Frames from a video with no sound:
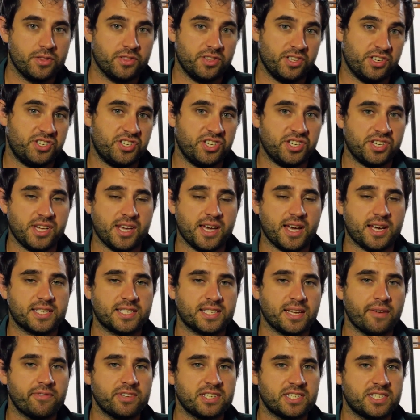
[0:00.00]
The GTX
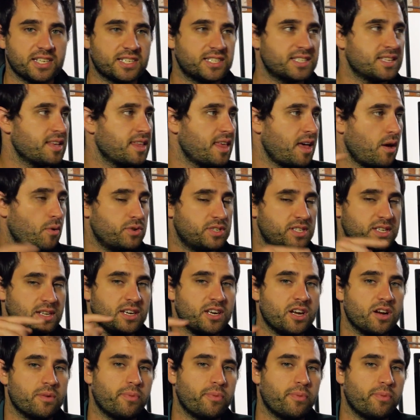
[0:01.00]
760 that was in here